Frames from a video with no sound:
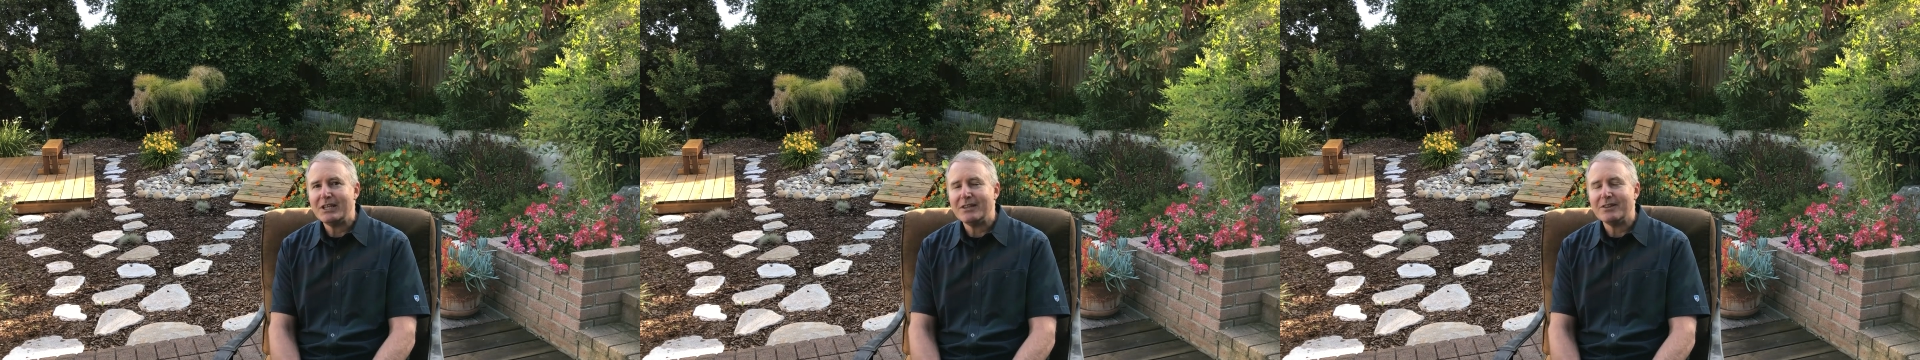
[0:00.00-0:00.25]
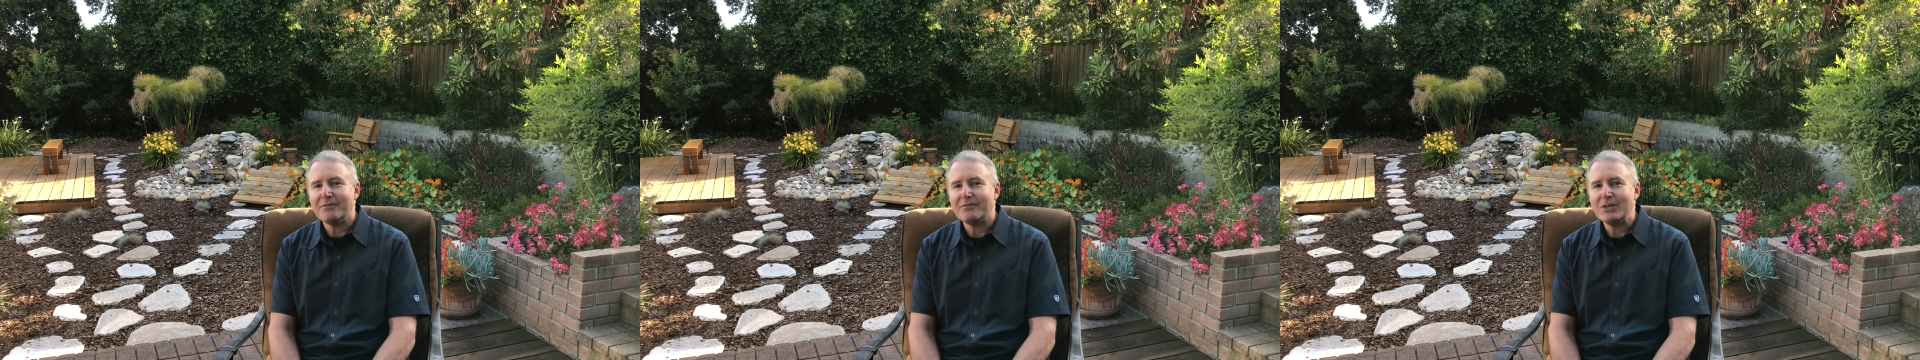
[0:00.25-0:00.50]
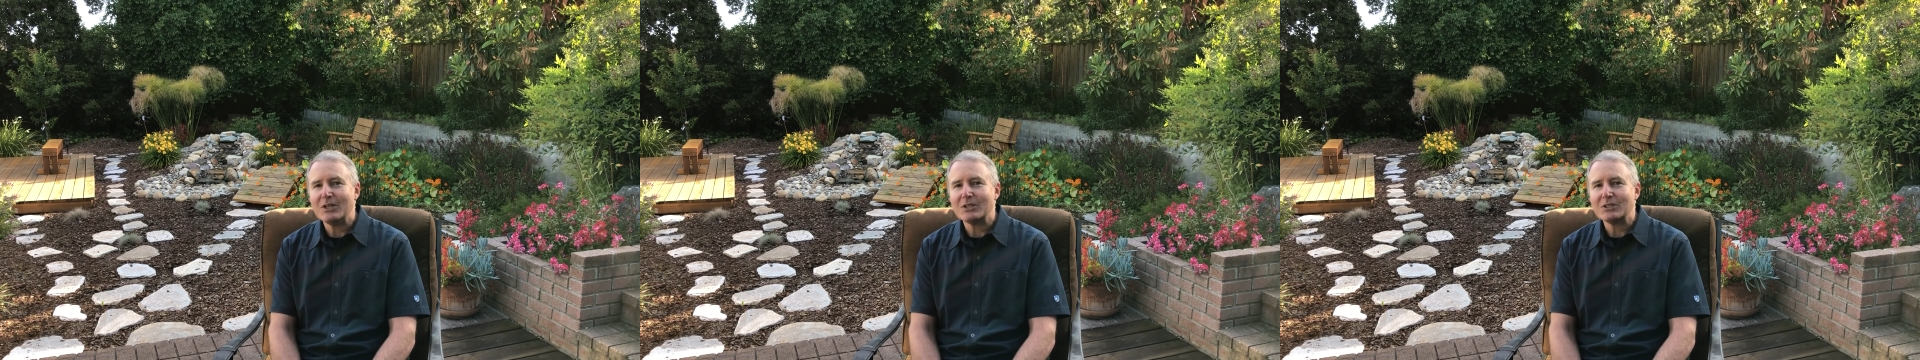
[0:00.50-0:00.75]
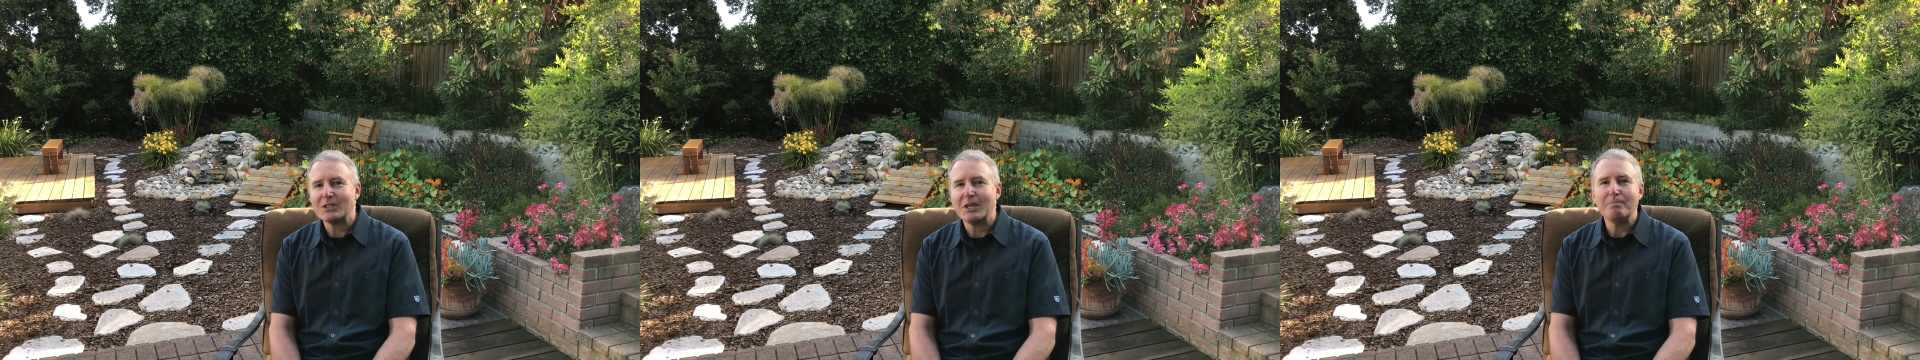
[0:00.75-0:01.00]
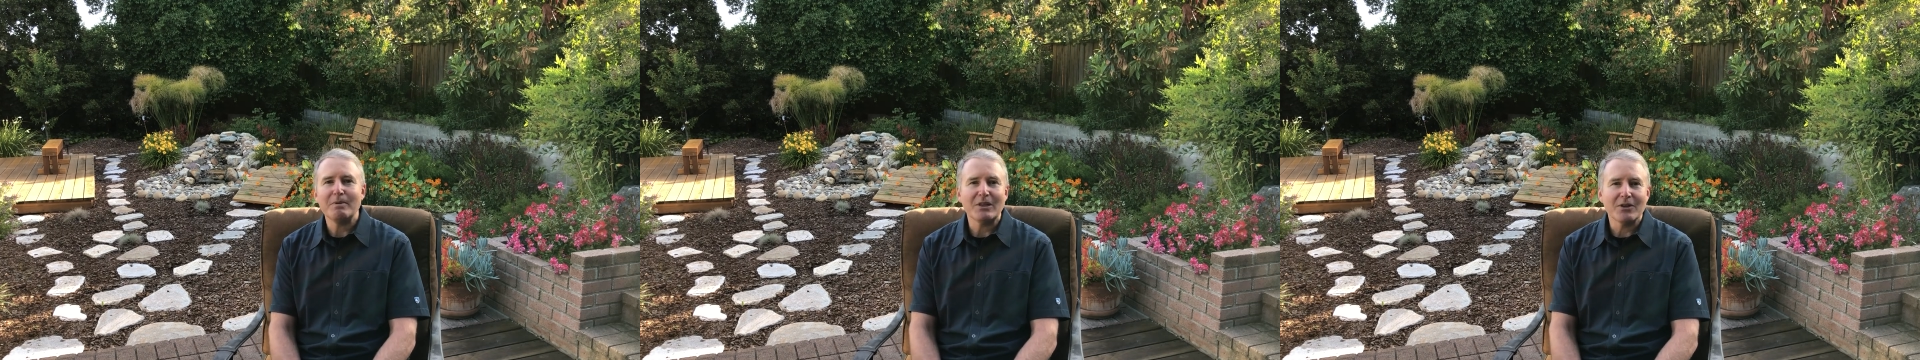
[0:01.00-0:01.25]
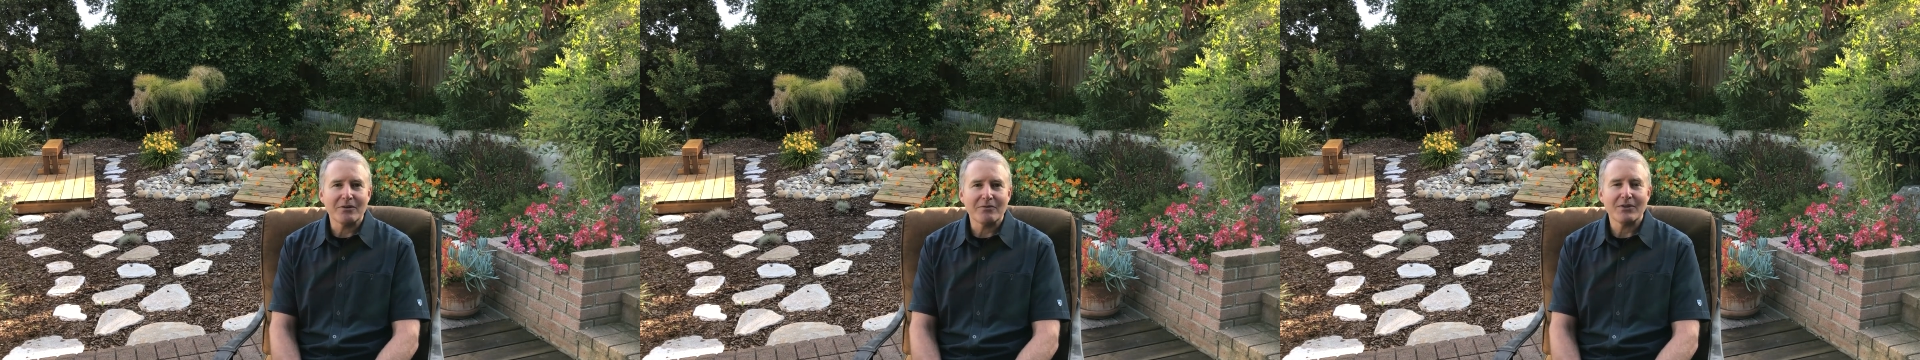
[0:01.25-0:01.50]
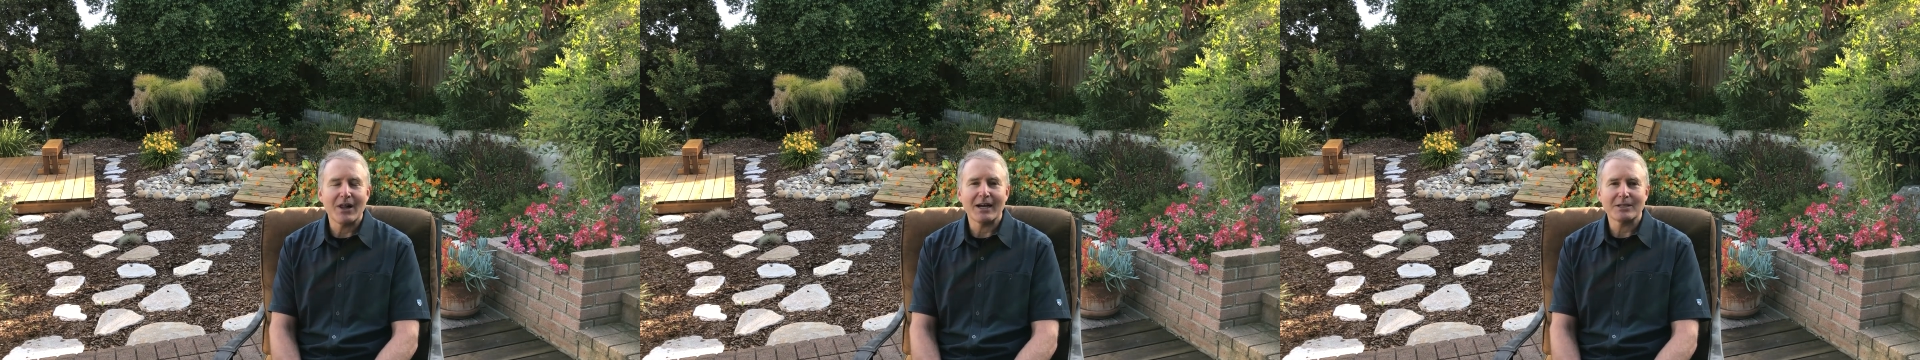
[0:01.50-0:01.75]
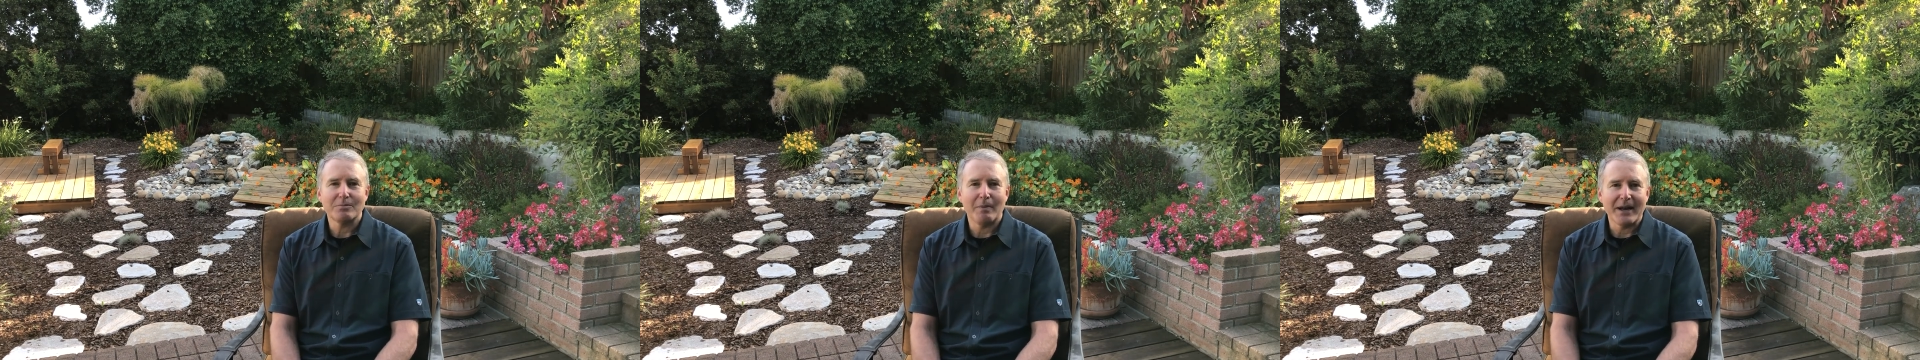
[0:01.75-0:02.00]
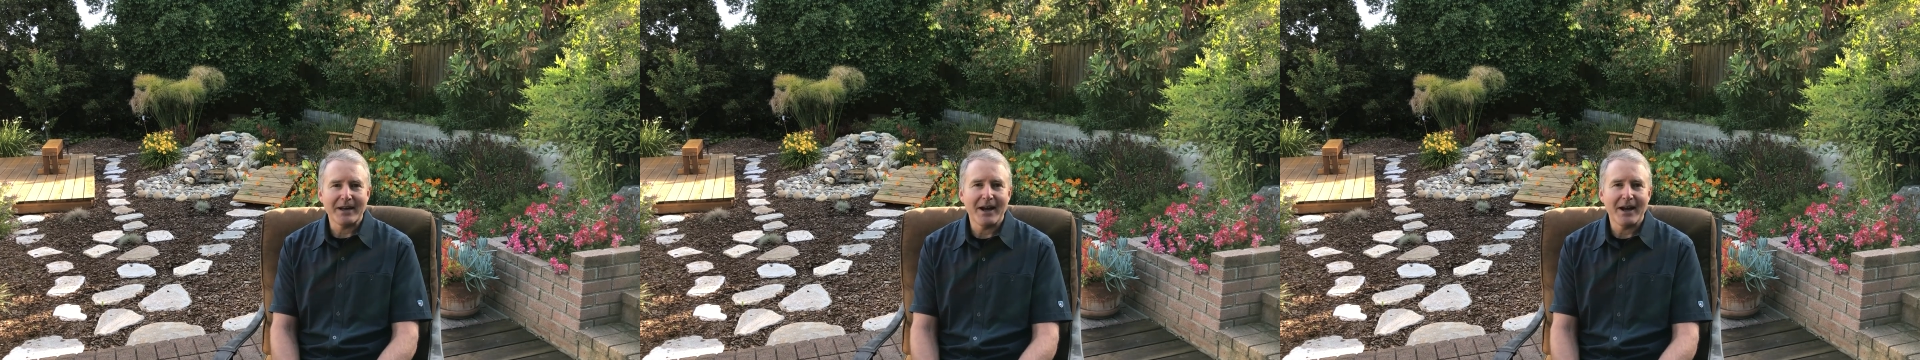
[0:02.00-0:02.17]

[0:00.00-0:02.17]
in the fields keeping their flocks by